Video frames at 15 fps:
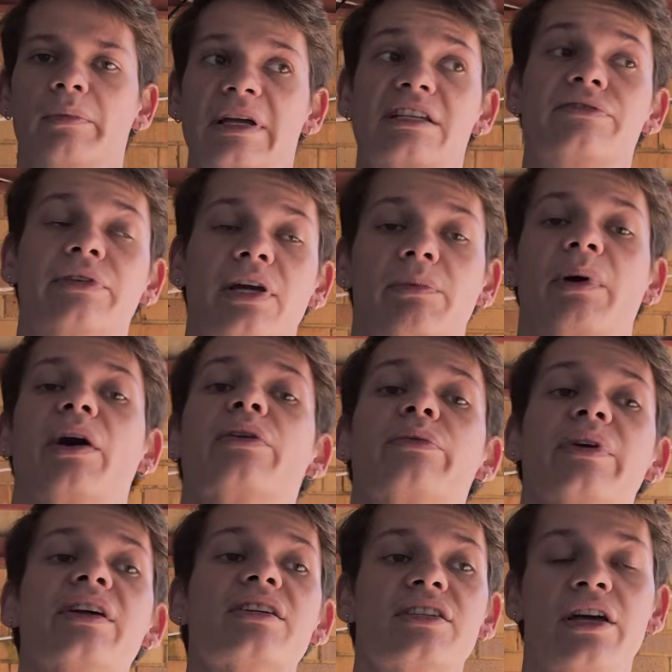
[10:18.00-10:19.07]
best thing about
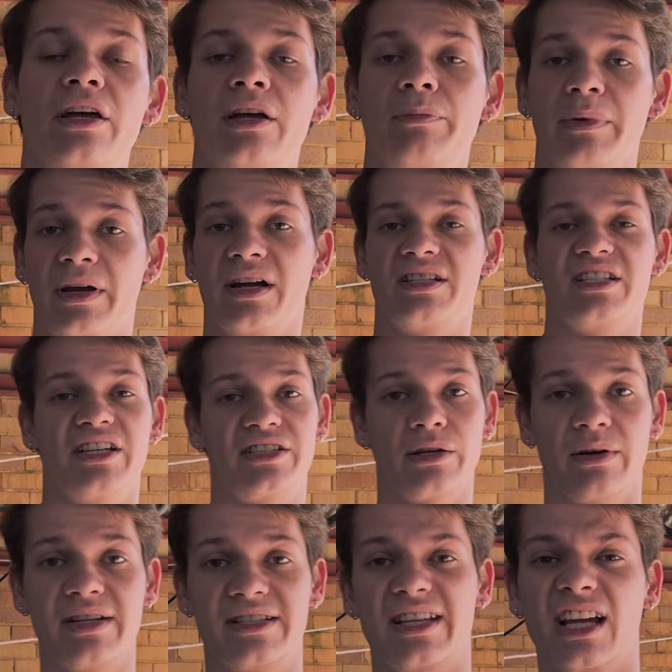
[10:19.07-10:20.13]
rings, because they're so
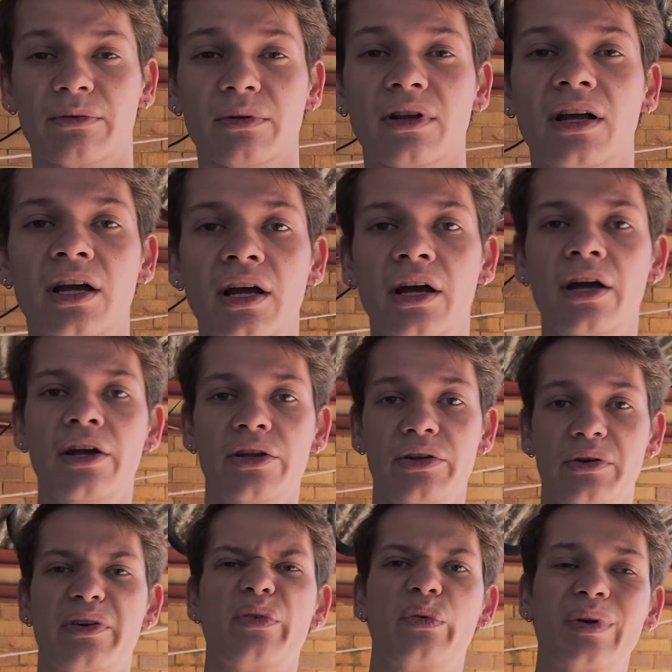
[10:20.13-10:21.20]
unstable. You
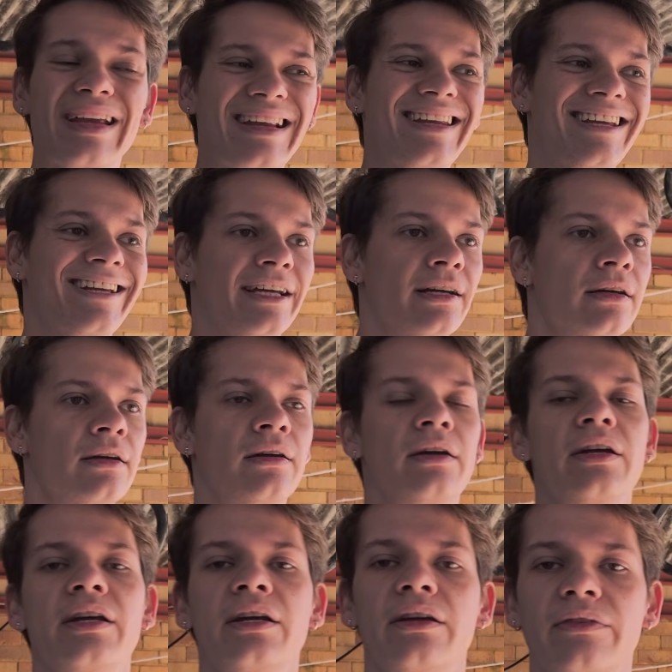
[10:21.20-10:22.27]
can really
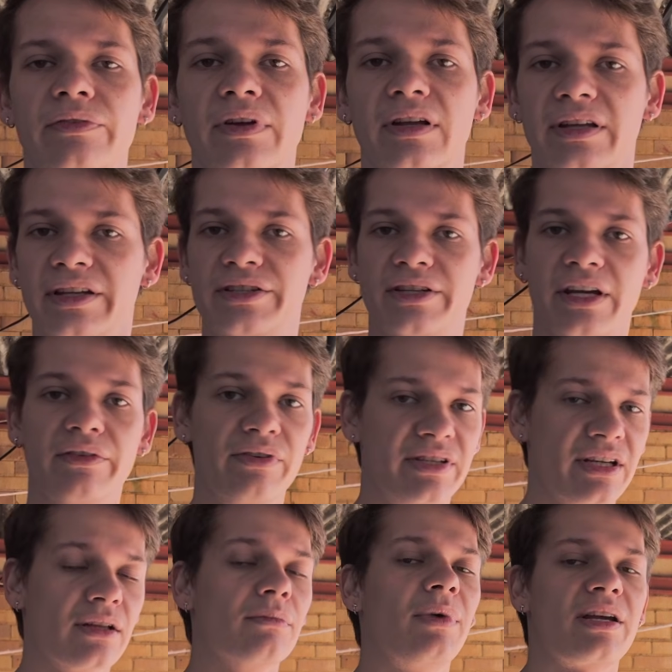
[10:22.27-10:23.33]
feel each and every
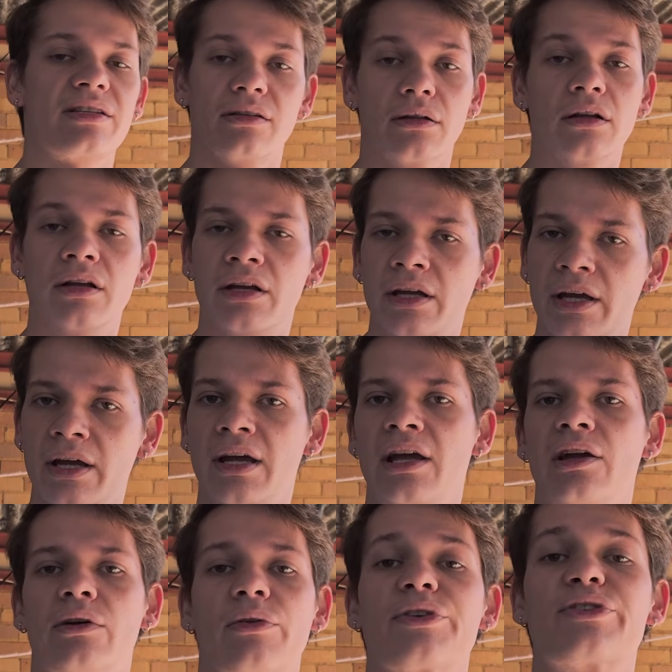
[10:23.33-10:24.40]
single muscle
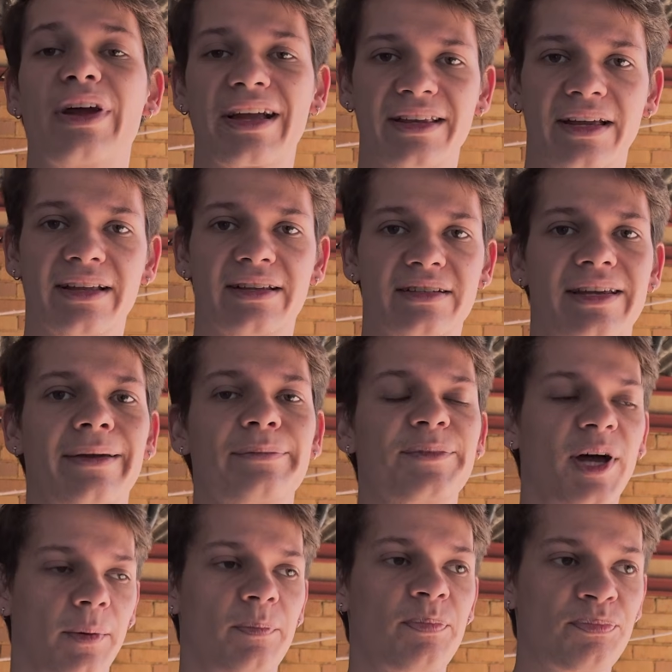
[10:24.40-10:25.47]
contracting at the same
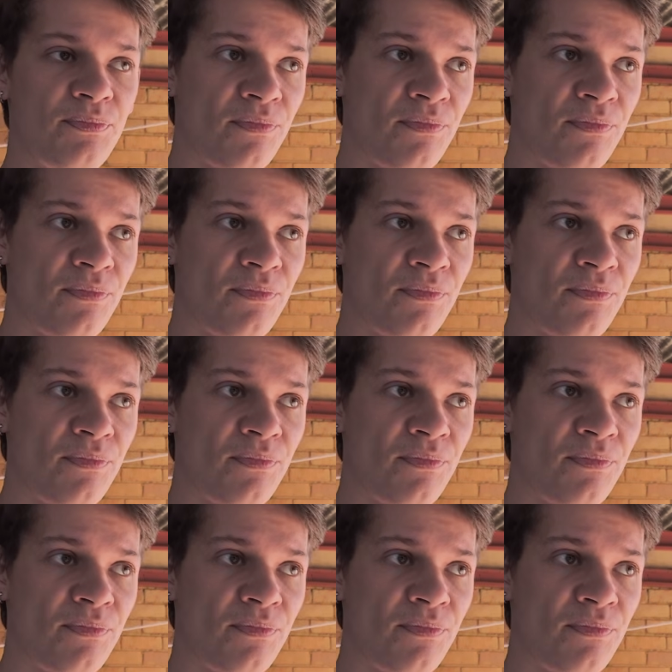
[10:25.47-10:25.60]
time.